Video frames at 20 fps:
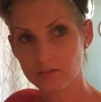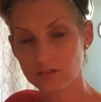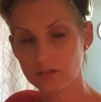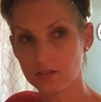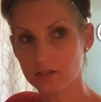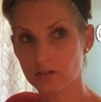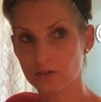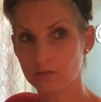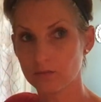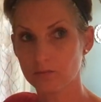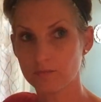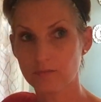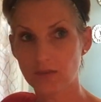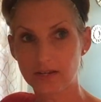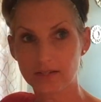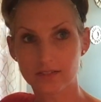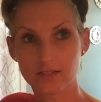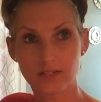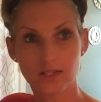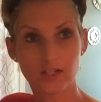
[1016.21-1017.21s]

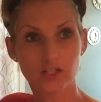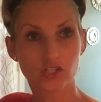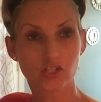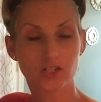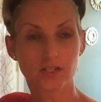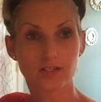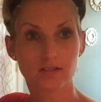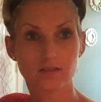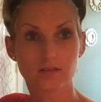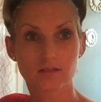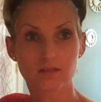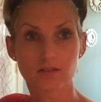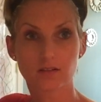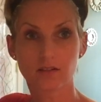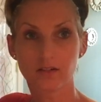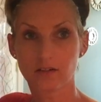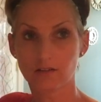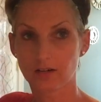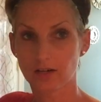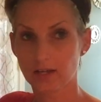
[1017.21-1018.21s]
meditations,
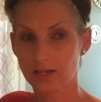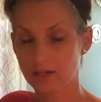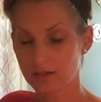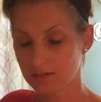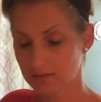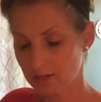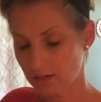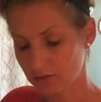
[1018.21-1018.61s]
clearings,